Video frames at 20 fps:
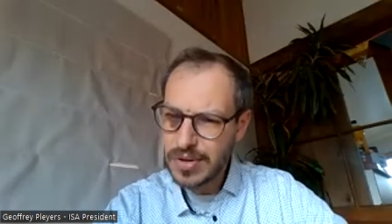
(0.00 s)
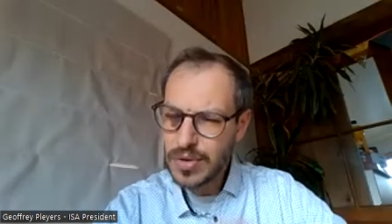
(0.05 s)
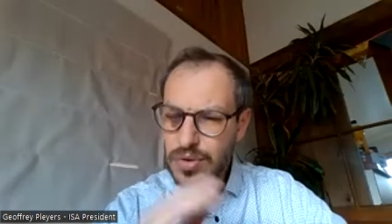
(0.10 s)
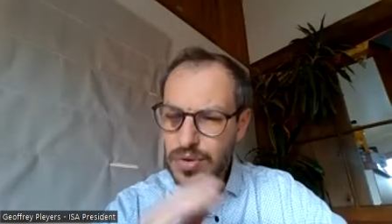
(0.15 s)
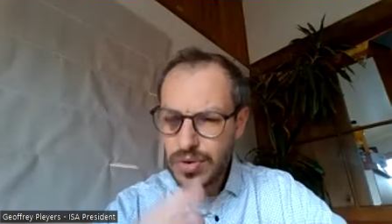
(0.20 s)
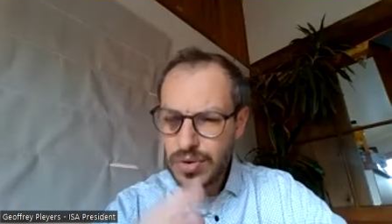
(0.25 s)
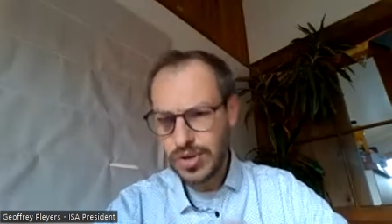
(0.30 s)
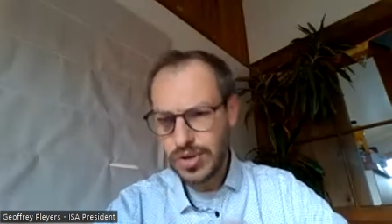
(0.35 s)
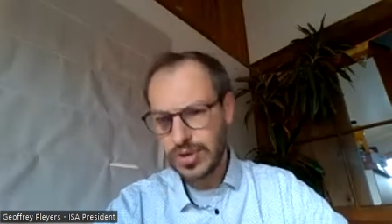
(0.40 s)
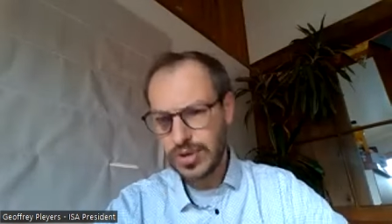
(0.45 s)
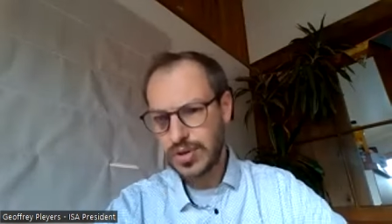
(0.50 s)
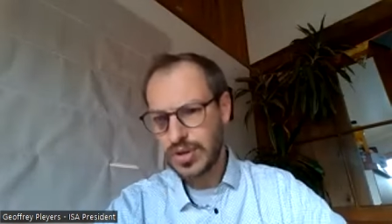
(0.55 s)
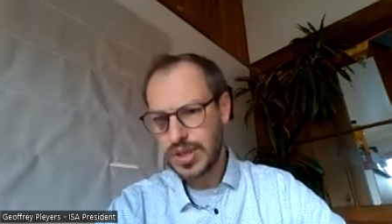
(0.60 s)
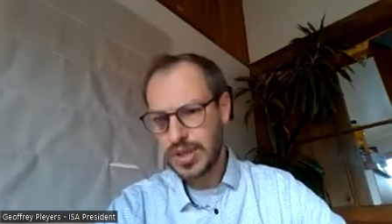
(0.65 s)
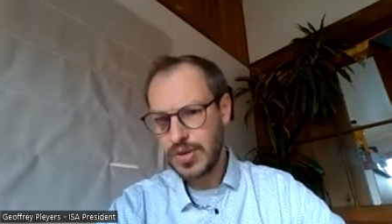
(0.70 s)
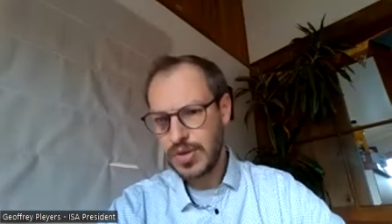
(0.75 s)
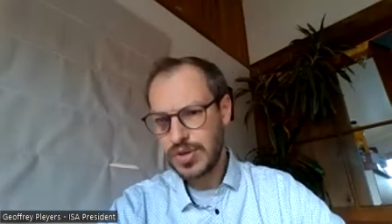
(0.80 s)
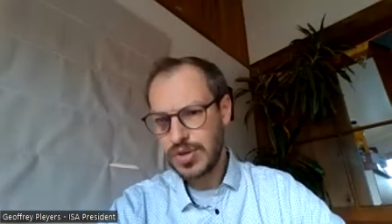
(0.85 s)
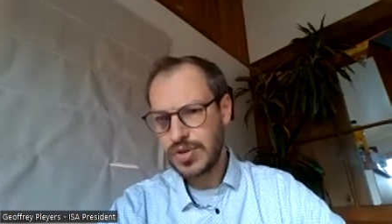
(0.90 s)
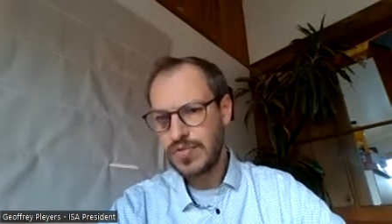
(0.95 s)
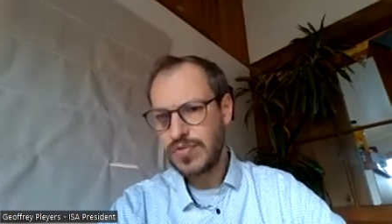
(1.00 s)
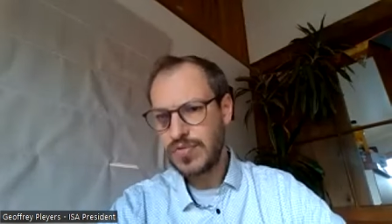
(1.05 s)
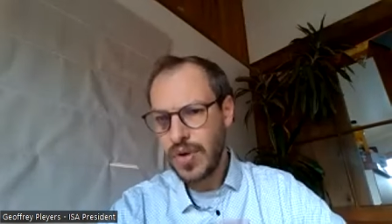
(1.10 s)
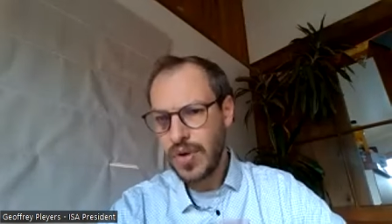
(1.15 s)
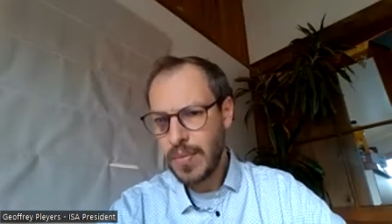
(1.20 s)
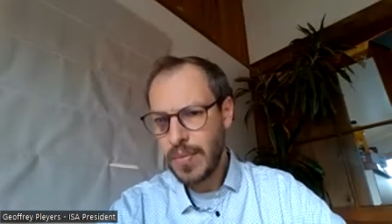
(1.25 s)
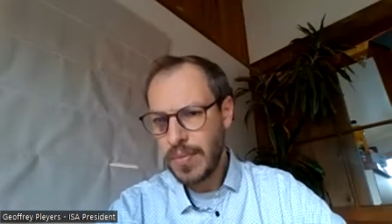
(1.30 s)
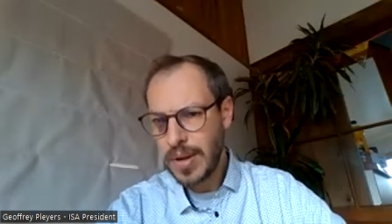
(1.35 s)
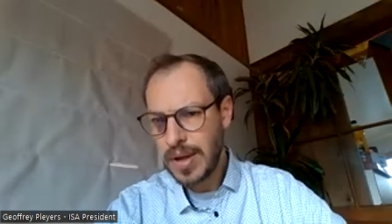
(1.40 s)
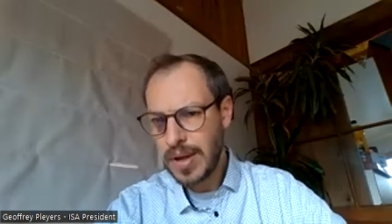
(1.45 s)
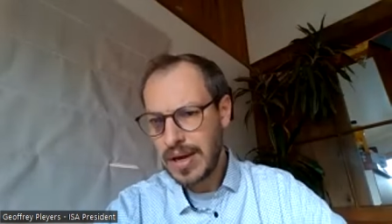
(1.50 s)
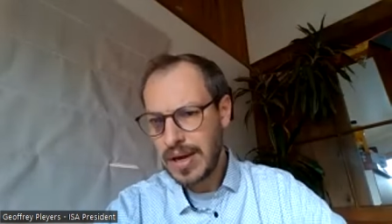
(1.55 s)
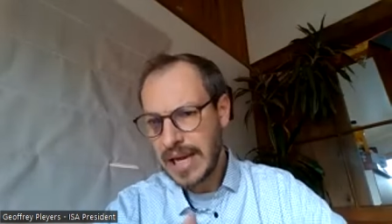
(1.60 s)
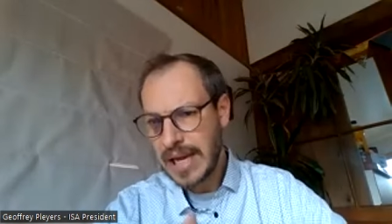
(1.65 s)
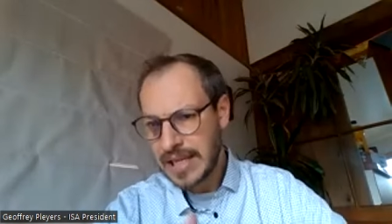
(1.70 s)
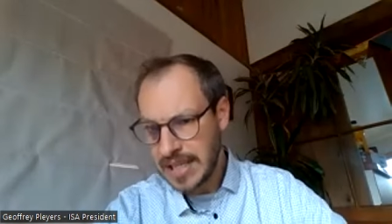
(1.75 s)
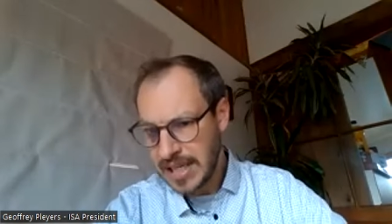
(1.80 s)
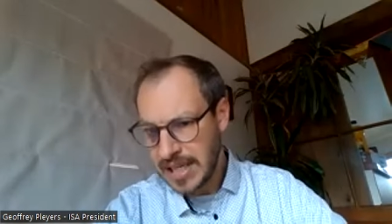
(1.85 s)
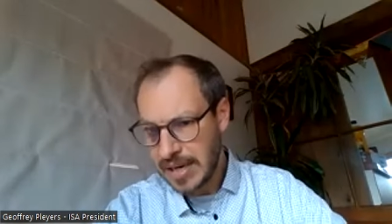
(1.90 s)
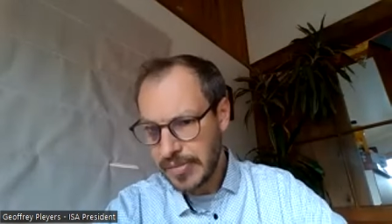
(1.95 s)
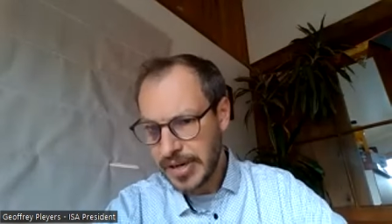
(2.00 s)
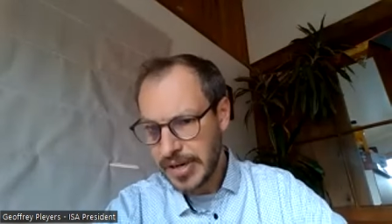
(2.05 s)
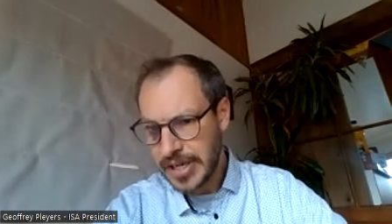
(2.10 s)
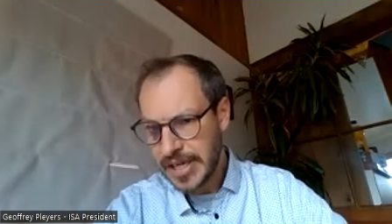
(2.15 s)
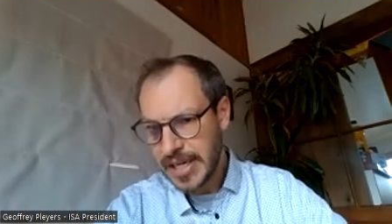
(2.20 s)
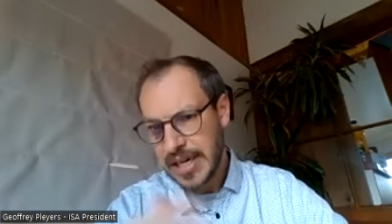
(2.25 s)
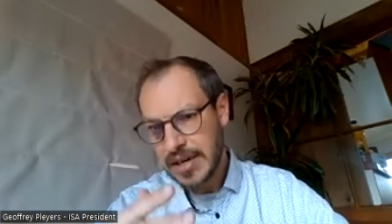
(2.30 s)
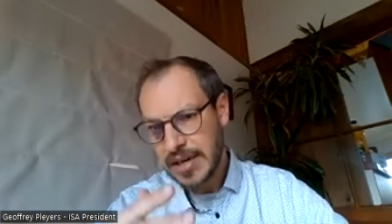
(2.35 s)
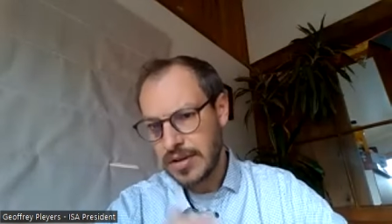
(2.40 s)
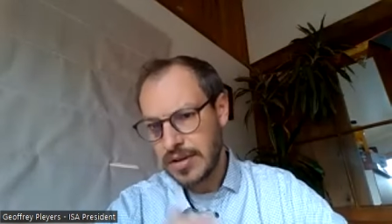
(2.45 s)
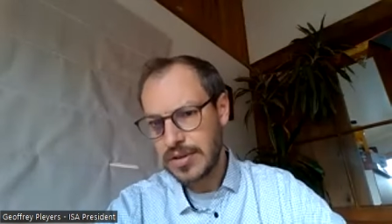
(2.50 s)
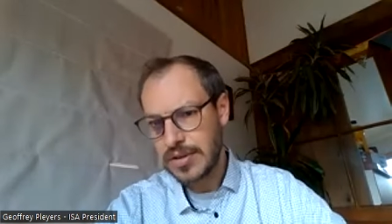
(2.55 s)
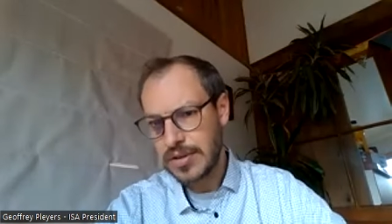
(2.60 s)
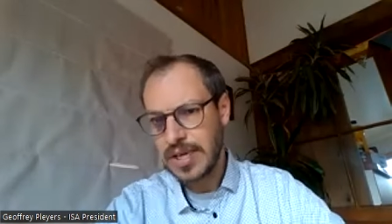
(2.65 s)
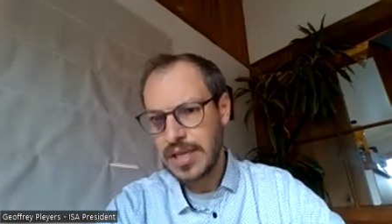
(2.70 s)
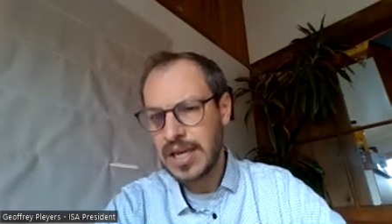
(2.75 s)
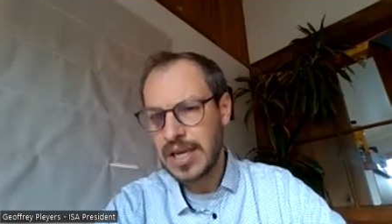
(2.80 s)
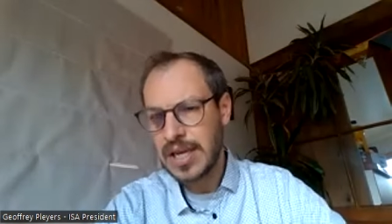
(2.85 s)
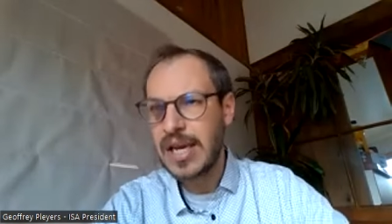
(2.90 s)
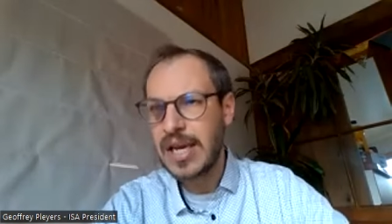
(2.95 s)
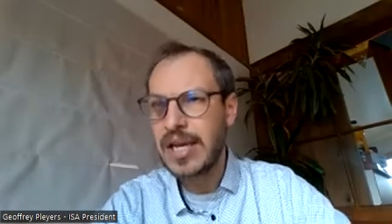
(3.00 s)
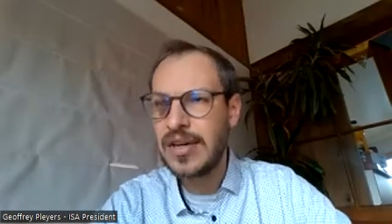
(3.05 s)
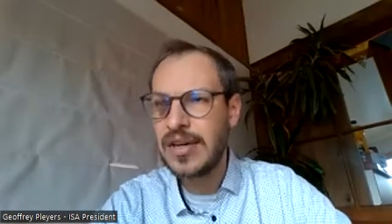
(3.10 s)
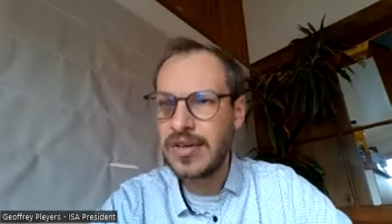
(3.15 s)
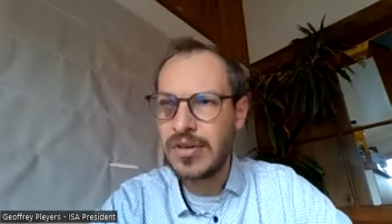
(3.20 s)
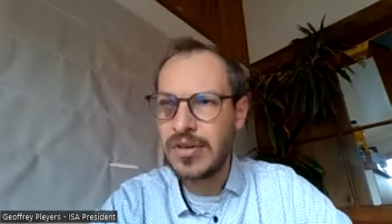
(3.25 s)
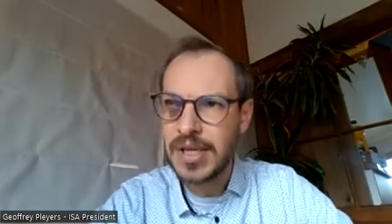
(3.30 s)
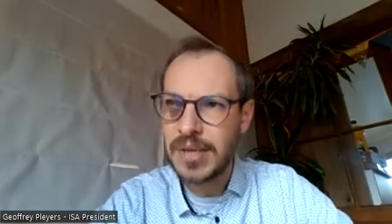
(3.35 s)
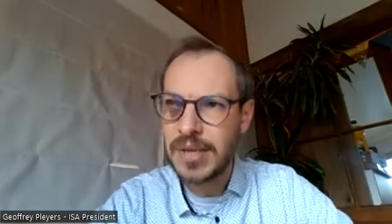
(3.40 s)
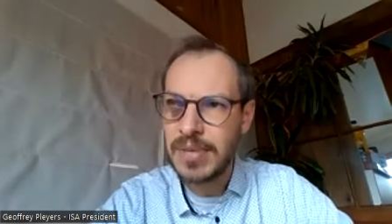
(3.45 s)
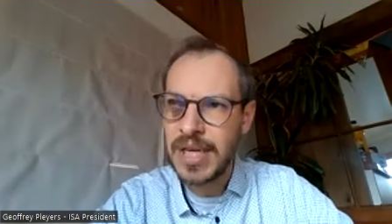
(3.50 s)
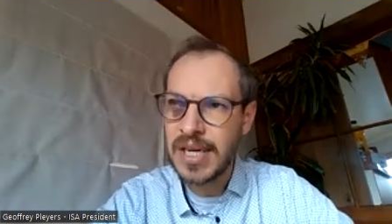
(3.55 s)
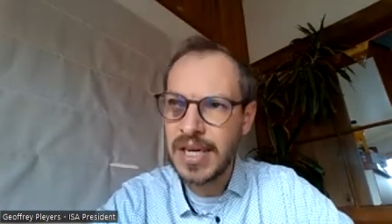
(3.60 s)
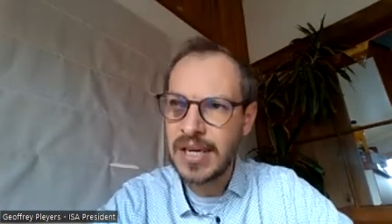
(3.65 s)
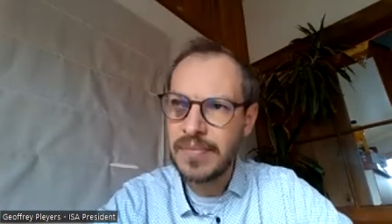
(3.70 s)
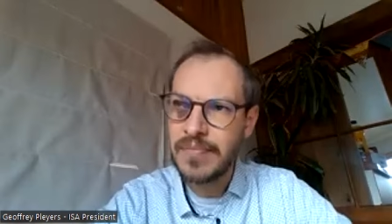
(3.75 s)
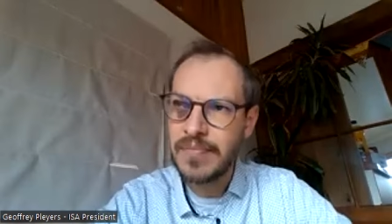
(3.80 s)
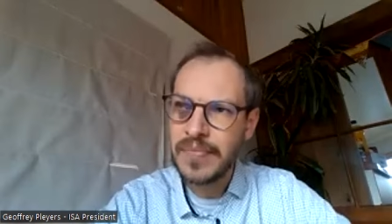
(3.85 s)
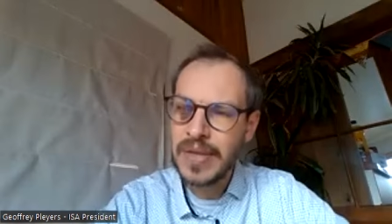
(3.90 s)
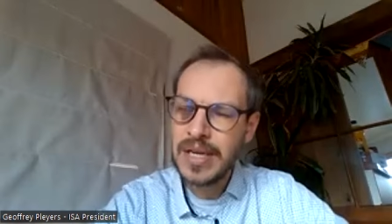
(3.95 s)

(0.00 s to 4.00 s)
crucial contributions from Latin America, the continent I know a bit better,